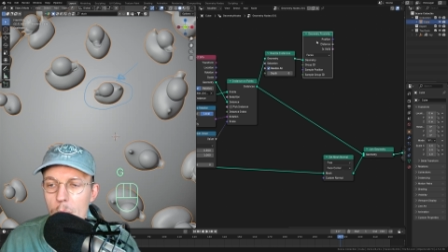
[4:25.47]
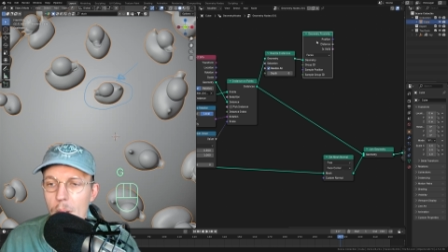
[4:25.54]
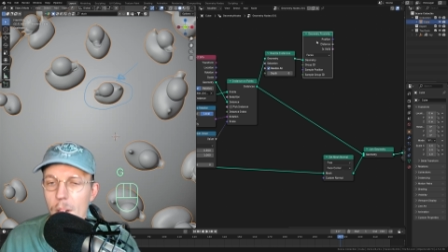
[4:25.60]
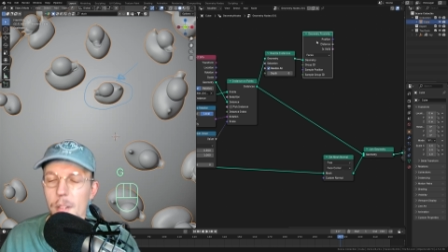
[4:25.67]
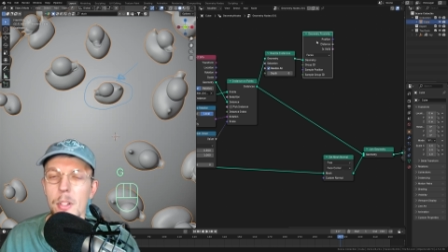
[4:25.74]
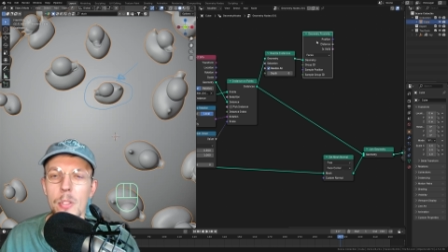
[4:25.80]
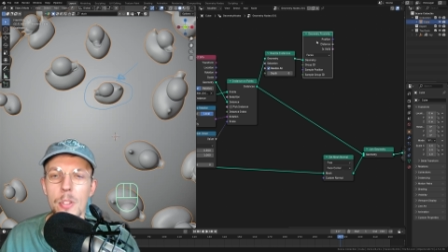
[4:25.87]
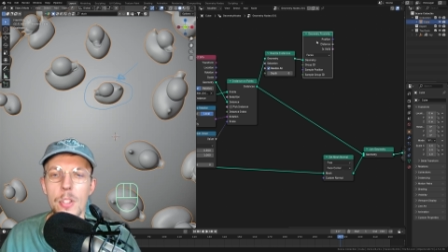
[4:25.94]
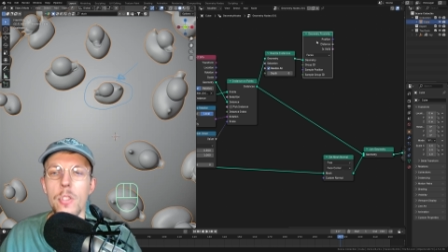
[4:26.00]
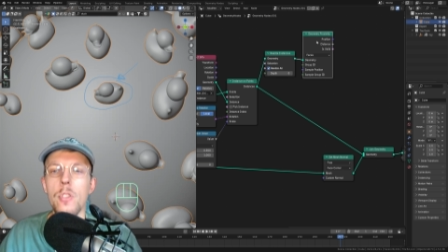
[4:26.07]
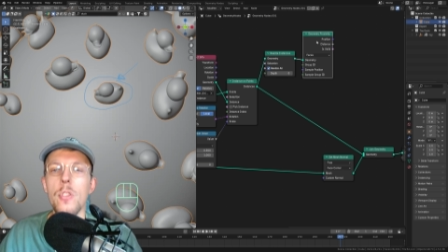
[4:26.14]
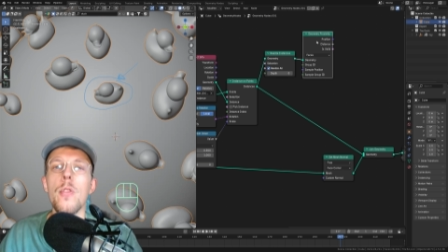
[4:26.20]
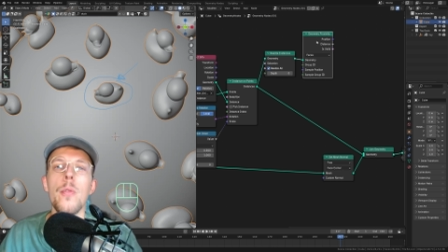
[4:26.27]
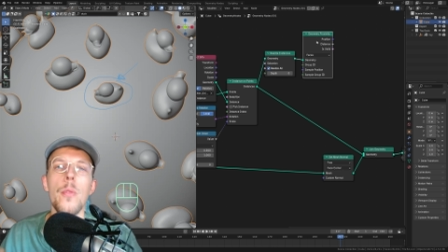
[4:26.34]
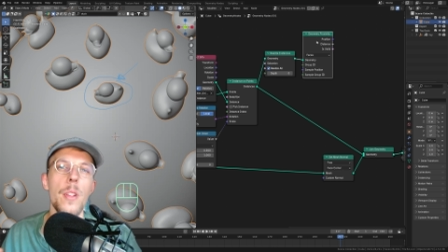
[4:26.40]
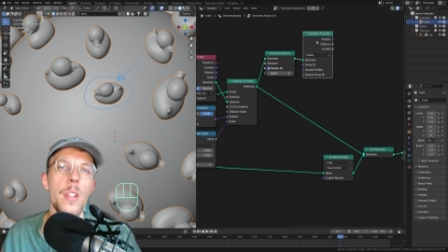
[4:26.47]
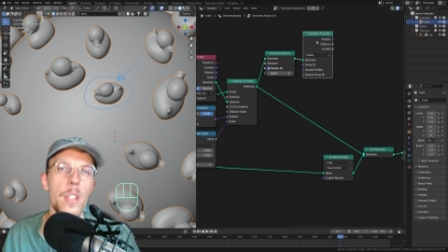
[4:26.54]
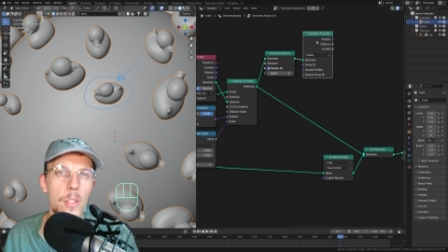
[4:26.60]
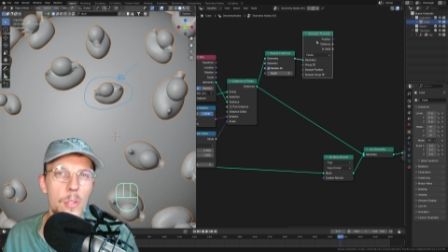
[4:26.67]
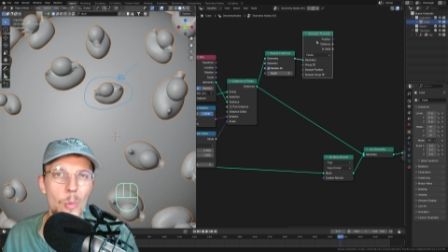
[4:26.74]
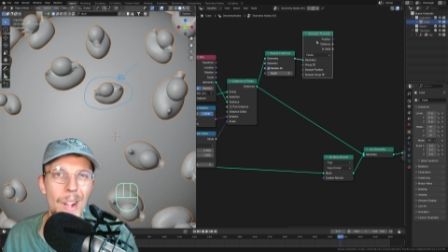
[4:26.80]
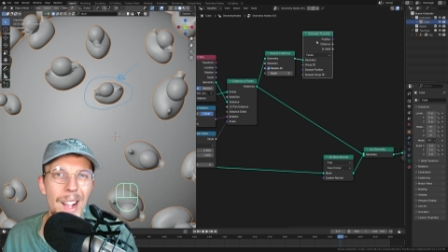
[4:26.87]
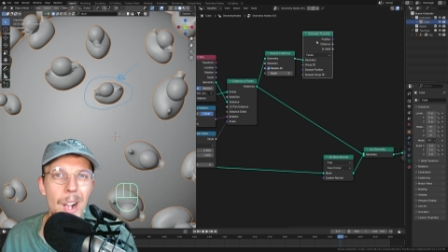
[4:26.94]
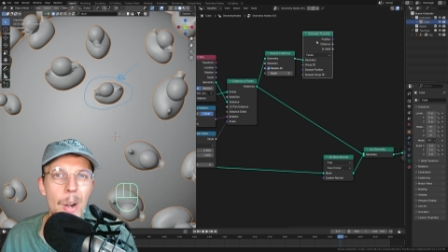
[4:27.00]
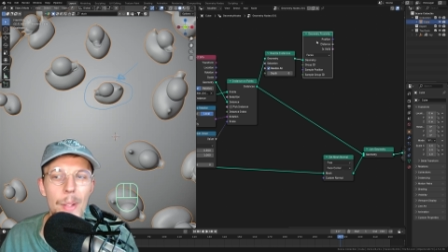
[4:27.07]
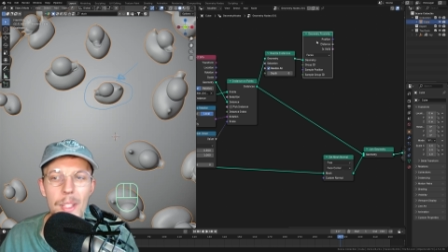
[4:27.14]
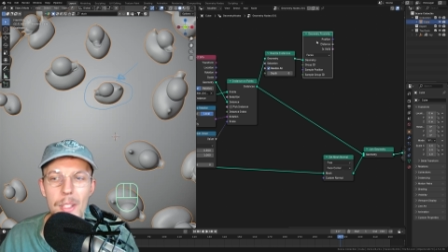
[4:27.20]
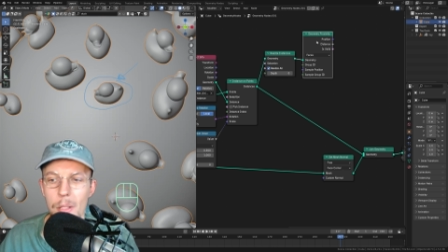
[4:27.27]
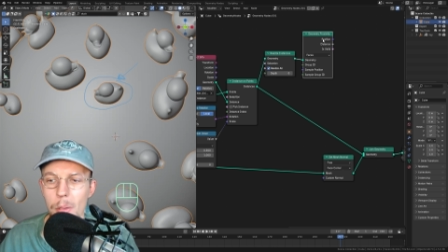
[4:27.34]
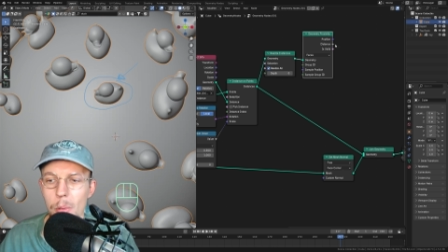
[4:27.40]
Now, if you're curious to how
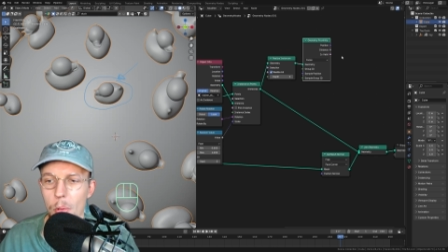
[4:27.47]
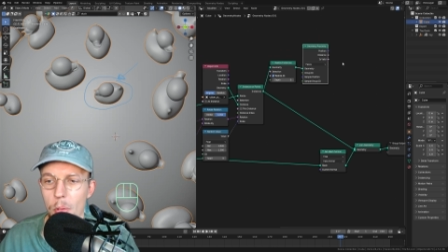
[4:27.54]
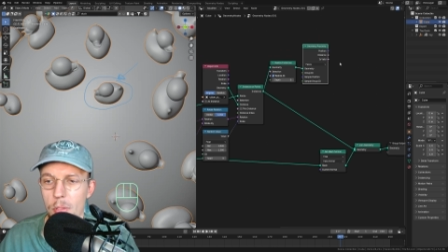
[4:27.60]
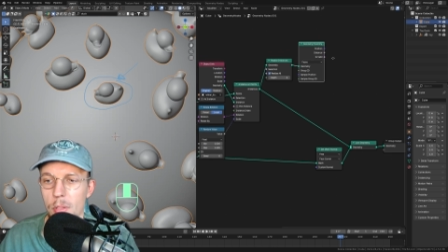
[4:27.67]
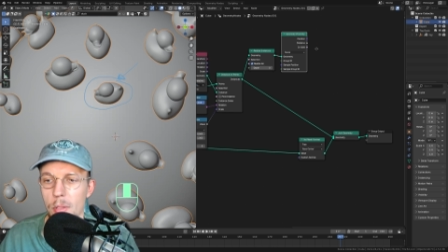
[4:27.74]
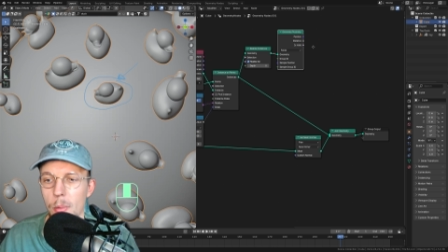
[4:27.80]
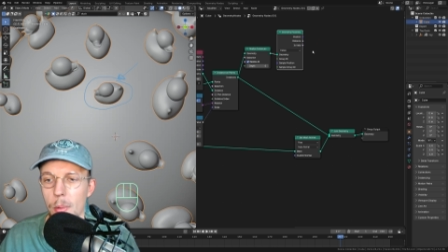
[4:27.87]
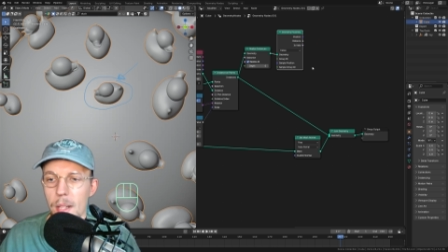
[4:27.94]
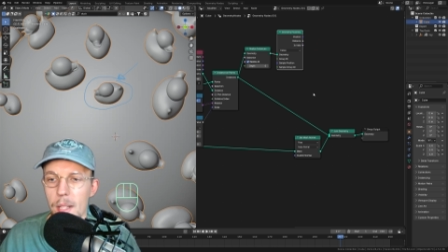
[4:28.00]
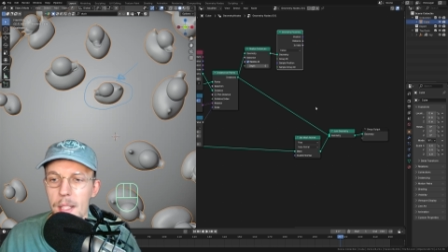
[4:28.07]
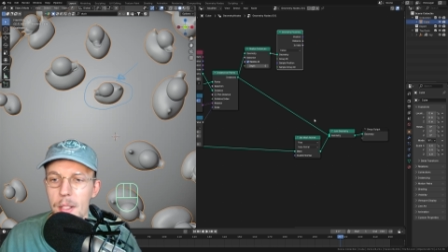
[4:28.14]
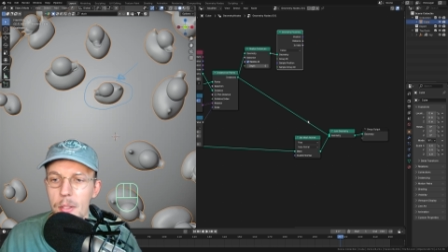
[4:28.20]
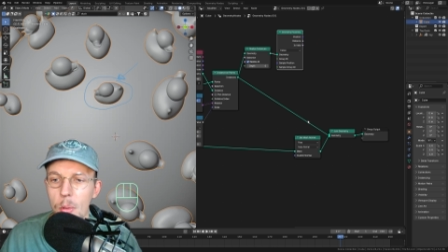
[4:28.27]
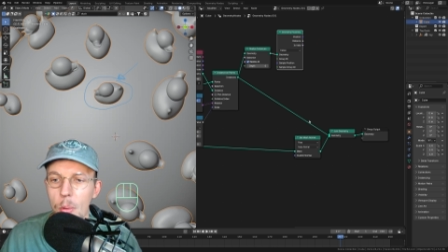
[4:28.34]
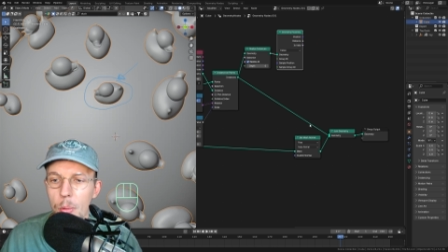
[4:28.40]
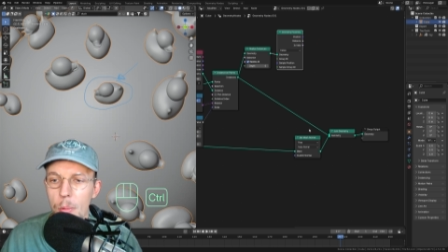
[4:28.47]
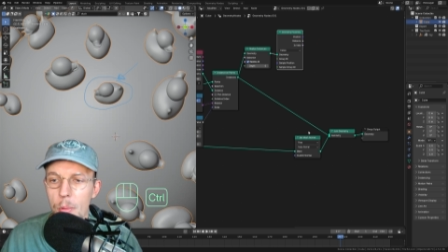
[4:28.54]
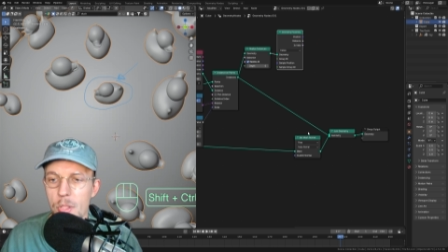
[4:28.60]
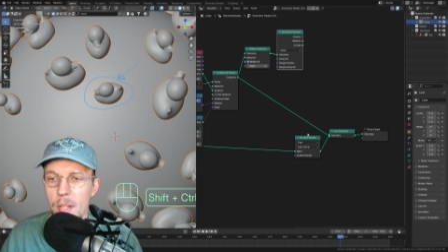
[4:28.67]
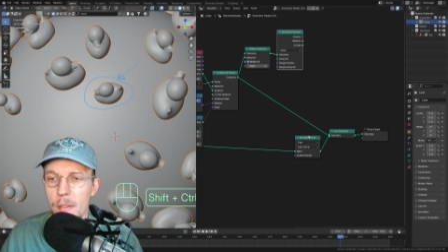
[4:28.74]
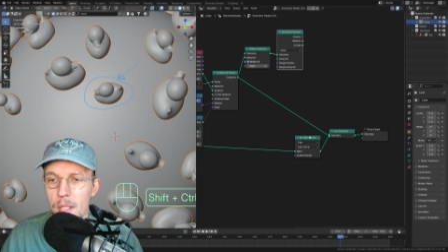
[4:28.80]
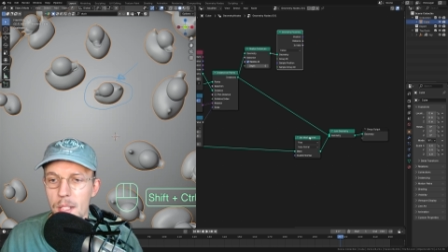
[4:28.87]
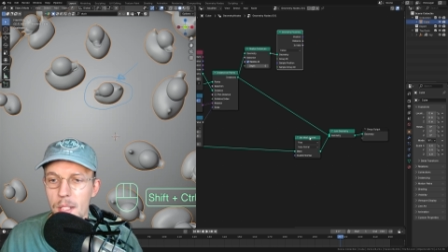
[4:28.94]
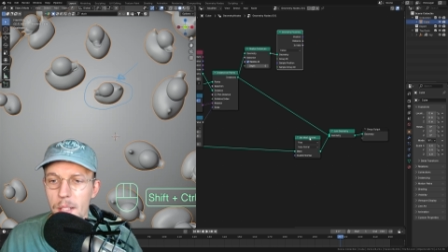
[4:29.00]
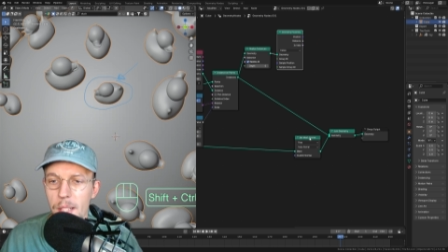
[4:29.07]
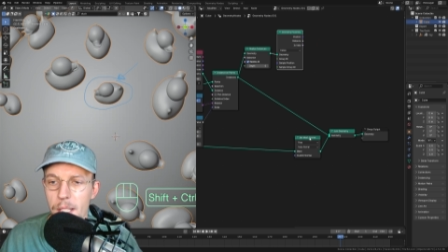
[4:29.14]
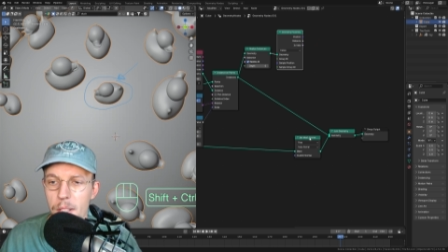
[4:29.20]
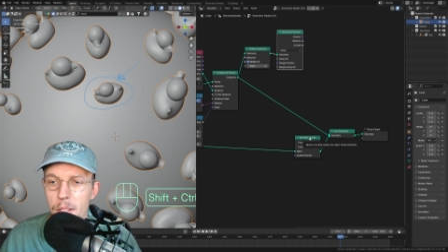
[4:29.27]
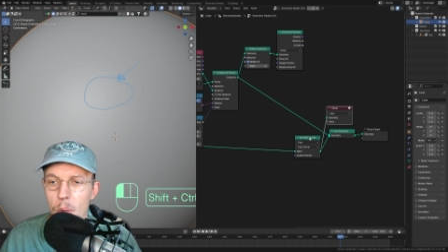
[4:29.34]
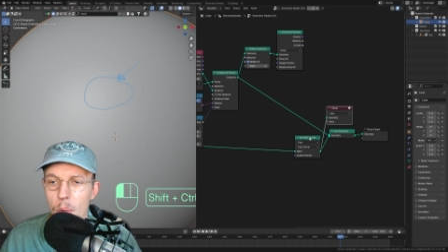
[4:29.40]
this looks, we can hit control shift
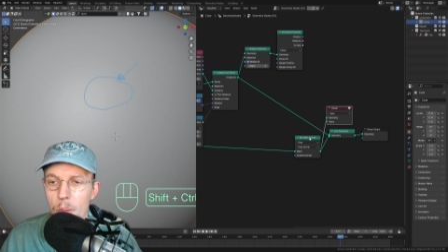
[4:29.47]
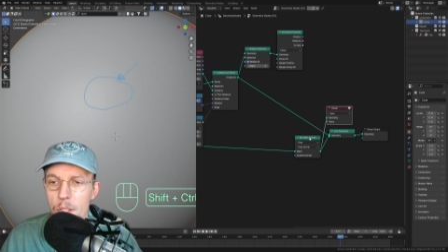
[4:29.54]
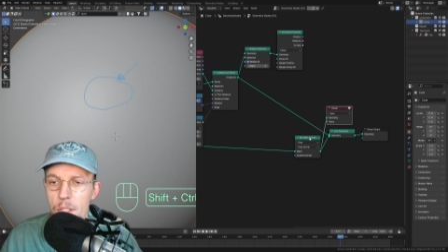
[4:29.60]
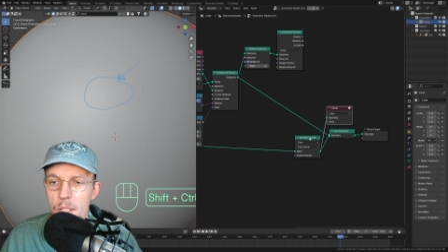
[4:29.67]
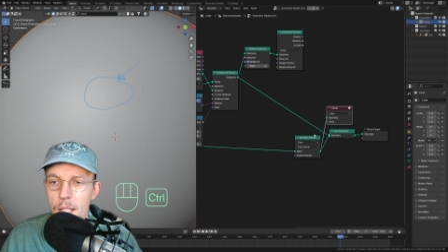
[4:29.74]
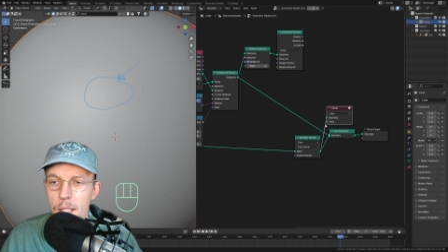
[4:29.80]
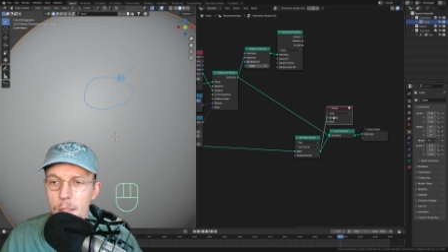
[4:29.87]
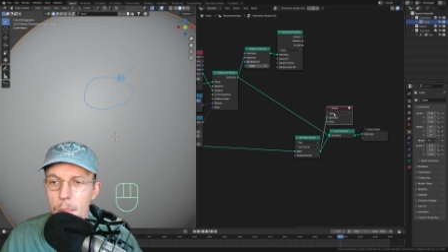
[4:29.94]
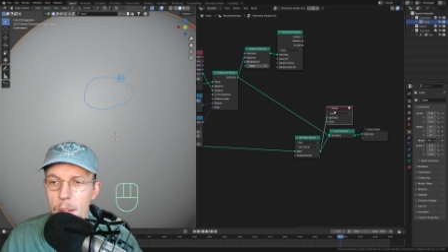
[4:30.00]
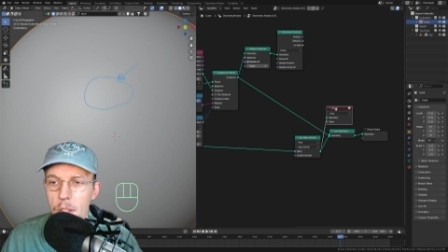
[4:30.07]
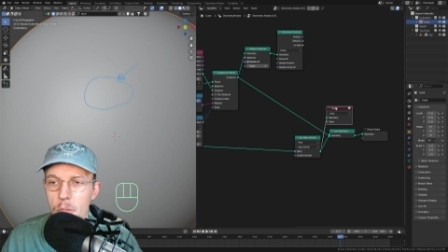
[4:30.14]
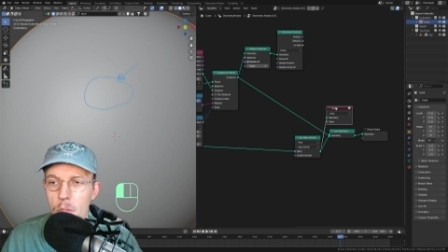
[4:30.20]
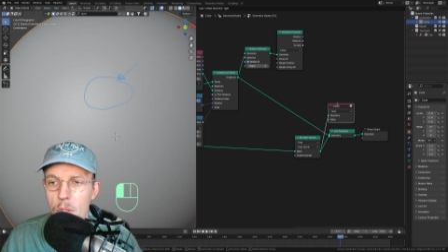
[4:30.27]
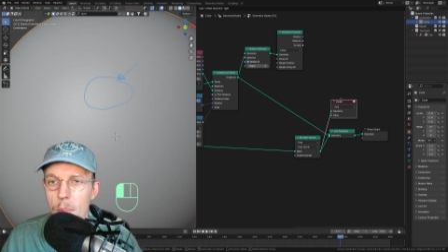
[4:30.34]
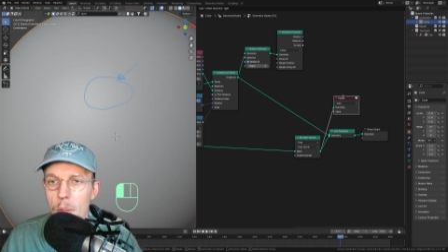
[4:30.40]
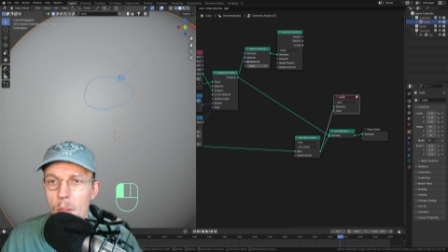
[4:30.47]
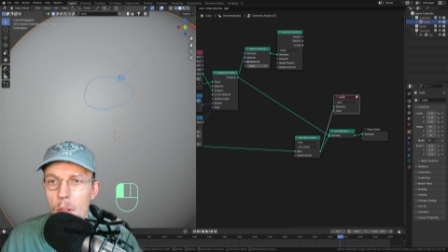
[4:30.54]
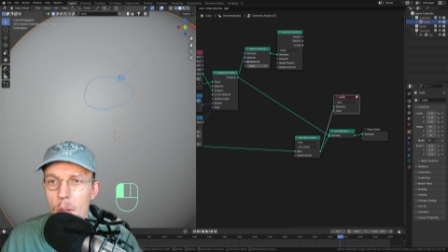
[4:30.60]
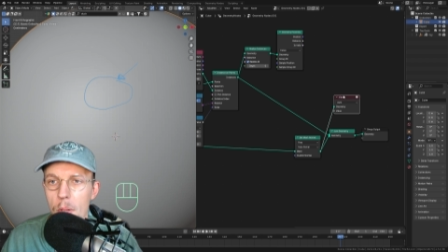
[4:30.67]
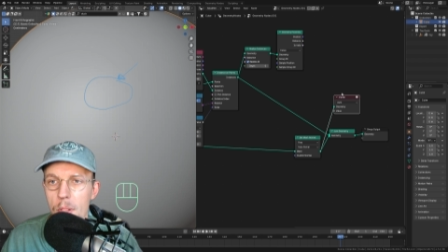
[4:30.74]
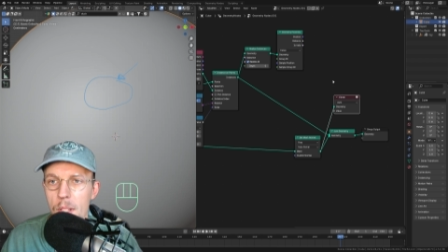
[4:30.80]
click on the set mesh normal node